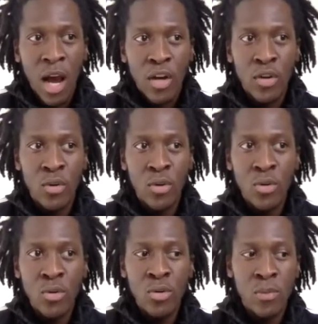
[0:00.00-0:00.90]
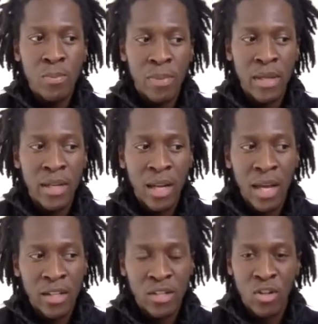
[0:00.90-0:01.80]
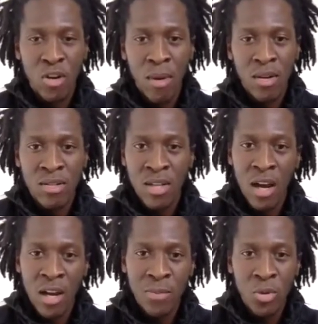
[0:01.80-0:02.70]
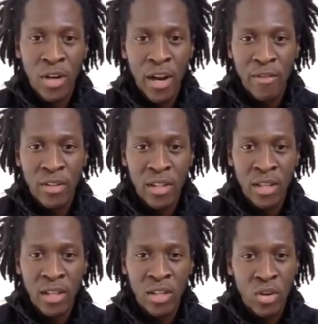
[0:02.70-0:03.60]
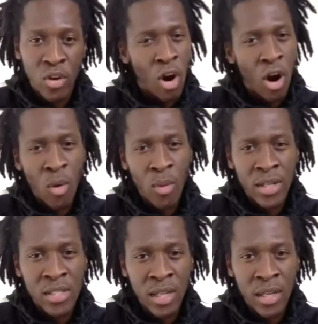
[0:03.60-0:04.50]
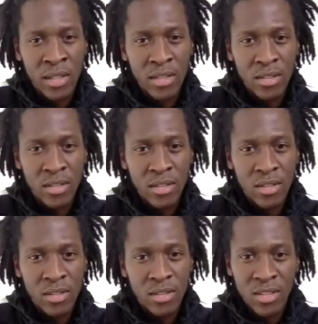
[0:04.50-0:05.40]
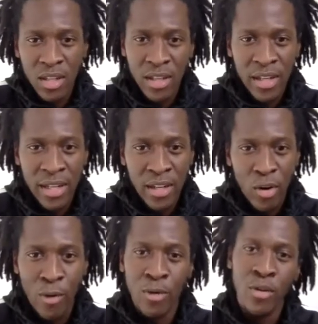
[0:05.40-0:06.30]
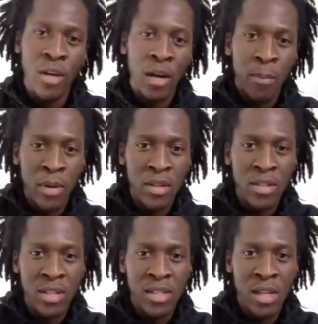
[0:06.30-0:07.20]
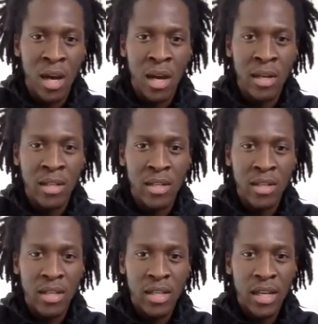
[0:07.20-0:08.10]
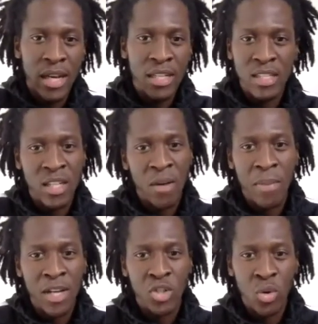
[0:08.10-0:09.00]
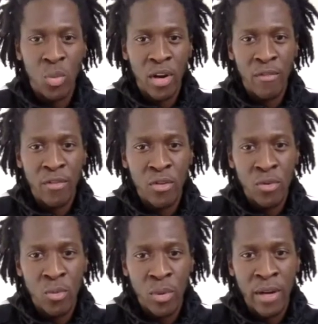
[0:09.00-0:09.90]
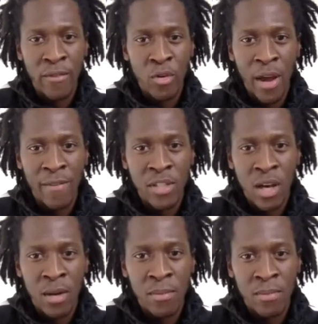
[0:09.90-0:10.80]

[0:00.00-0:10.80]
do you spend like a certain amount of time doing everything? Do you always like studying it, or do you kind of put it to the side and just come back to it whenever you have time?